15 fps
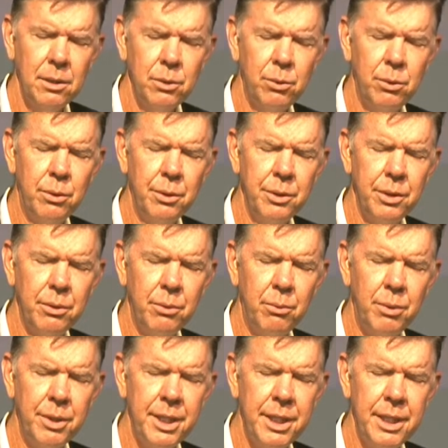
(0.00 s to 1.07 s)
Lord,
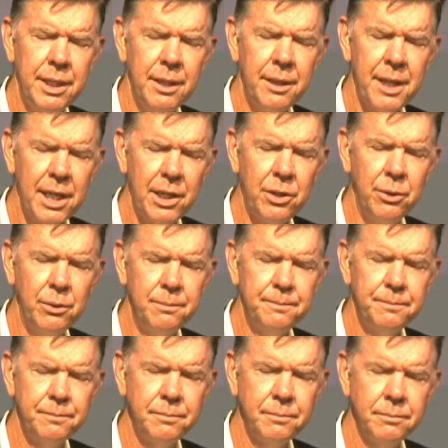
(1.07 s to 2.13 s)
we thank you
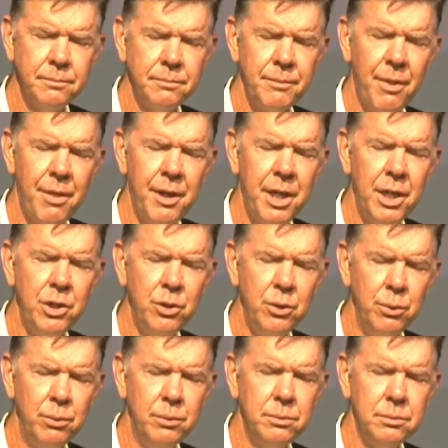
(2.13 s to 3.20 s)
that in
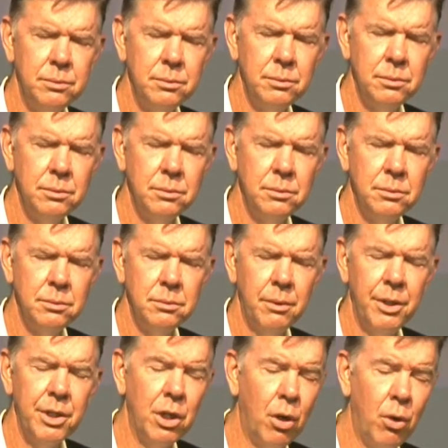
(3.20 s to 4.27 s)
you,
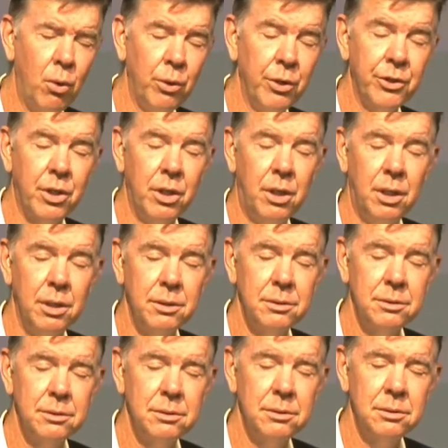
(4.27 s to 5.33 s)
the old is gone
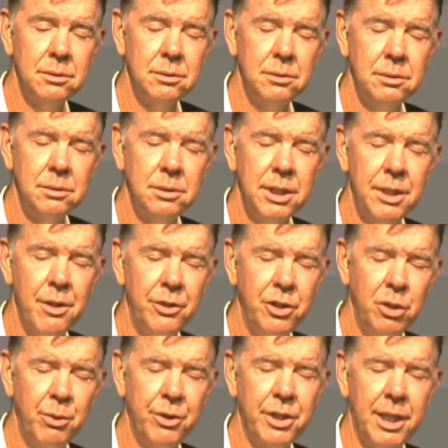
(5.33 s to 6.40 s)
and the
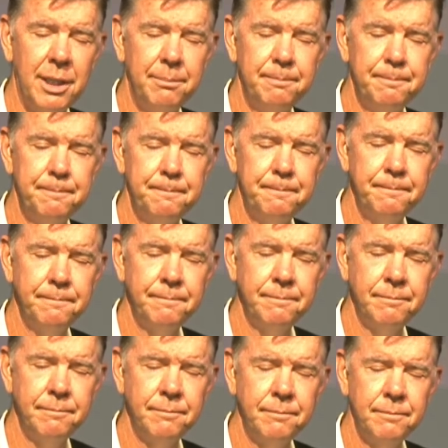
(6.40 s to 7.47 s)
new has come.
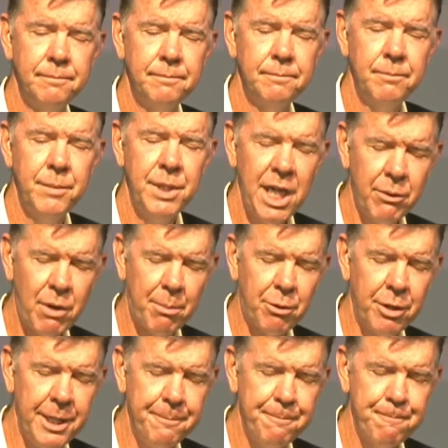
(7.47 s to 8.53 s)
Hear our
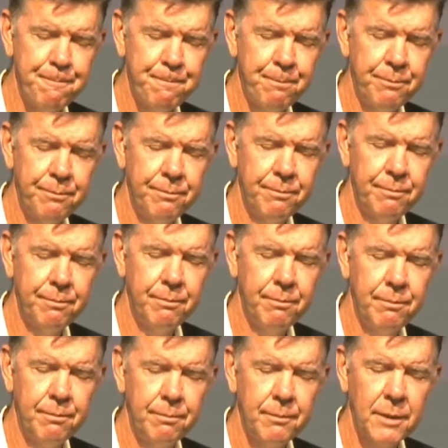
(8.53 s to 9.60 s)
prayer.
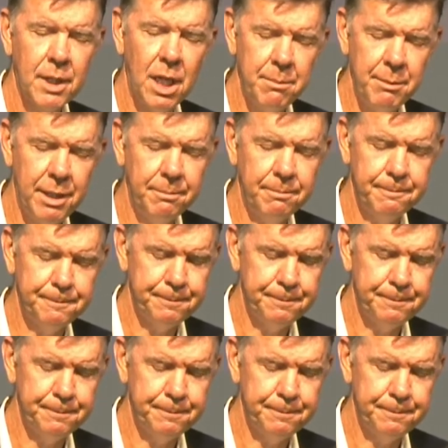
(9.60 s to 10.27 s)
Amen.